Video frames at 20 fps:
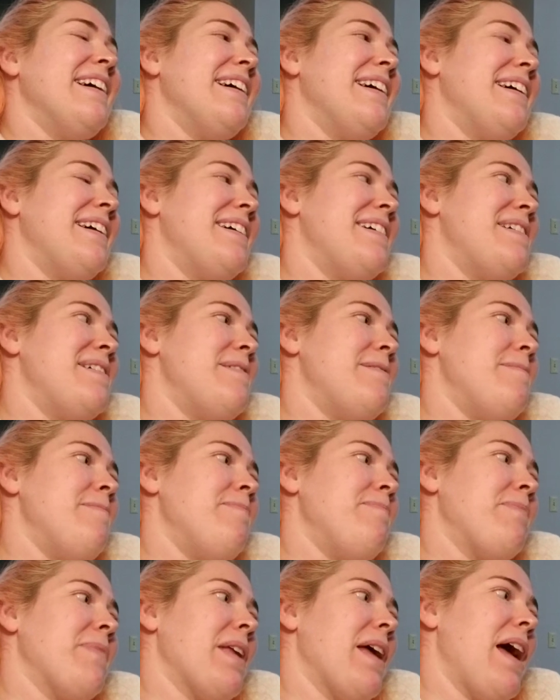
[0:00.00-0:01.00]

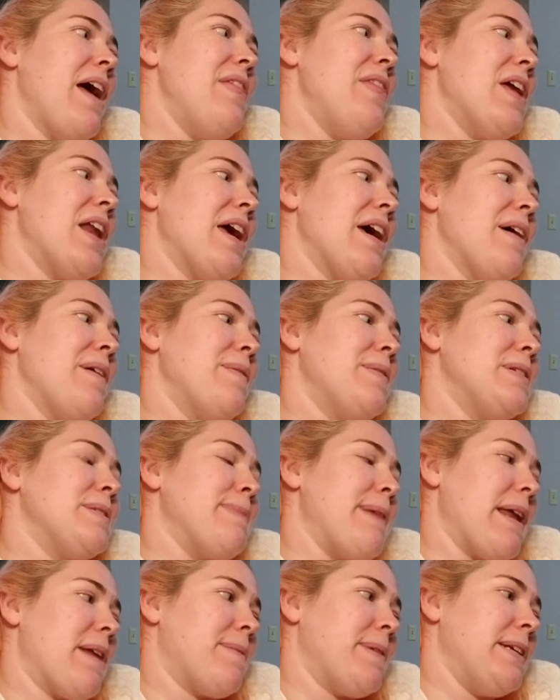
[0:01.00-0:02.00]
And then I was
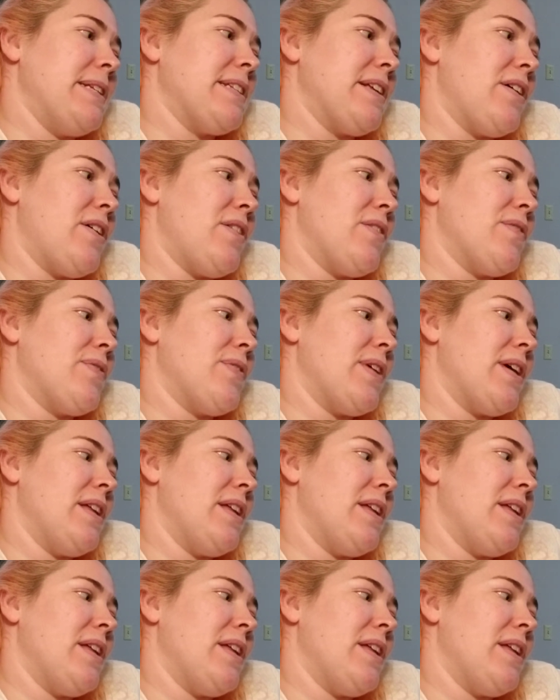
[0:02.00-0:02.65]
mad at myself.